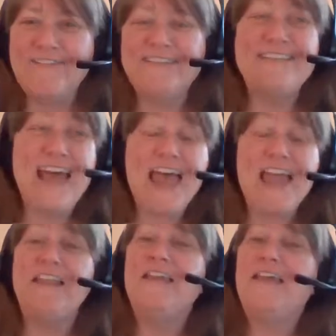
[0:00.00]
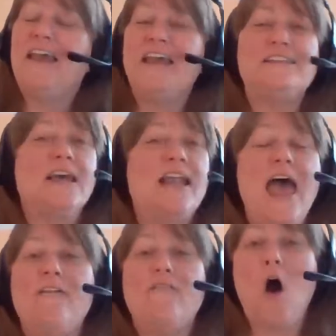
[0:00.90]
of intent, it's going to
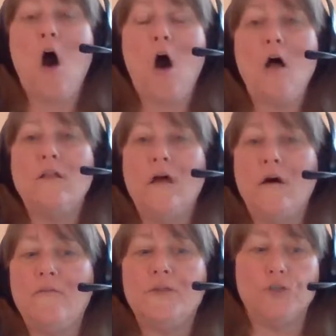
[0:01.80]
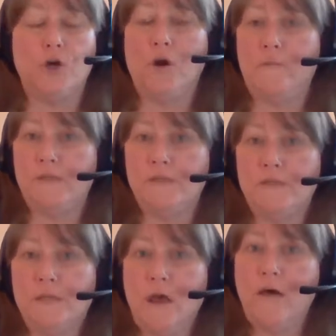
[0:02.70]
have all of the terms
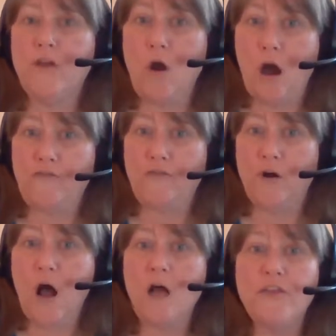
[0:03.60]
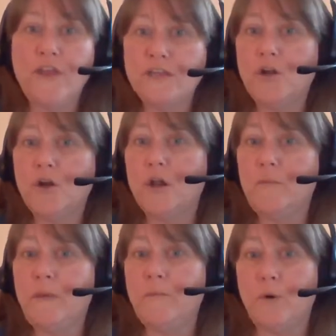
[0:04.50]
of their offer, all the things that are going to
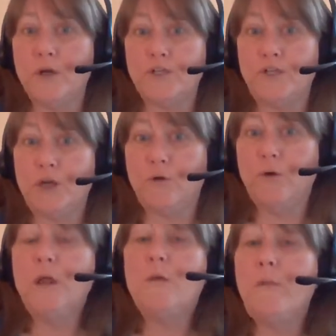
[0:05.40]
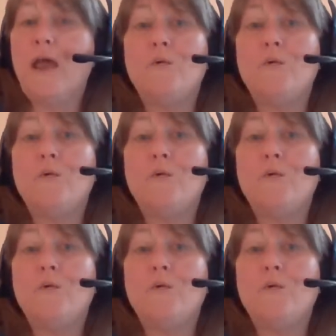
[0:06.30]
be important to you. By the